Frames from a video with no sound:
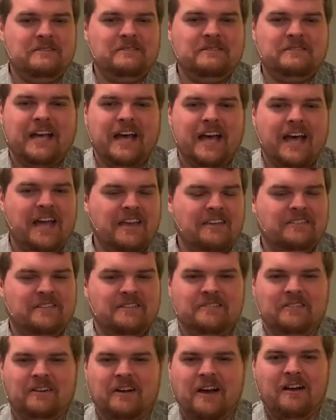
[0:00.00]
your tithe
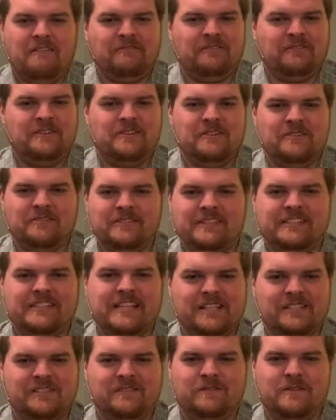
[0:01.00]
and your offering over the
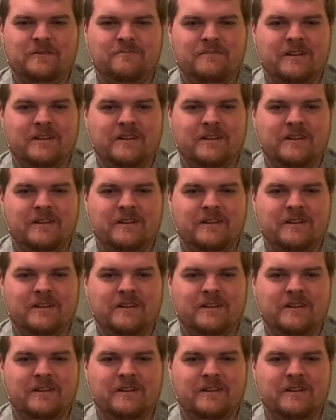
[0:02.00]
last few